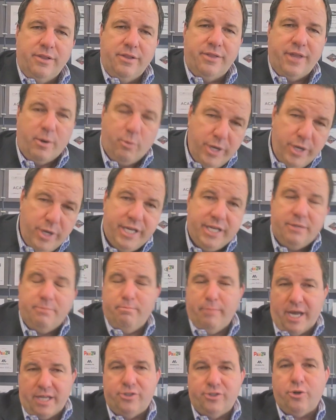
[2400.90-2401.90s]
that we
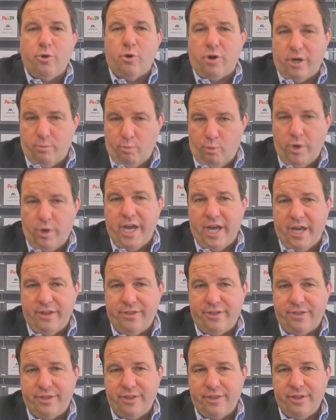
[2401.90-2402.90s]
can mentor him
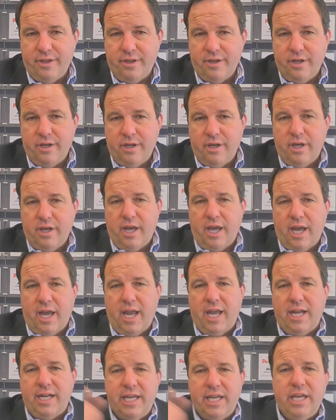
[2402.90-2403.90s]
with,
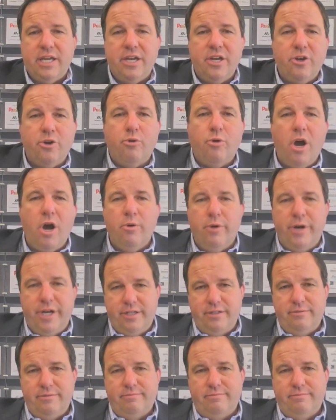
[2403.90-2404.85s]
and he can grow it.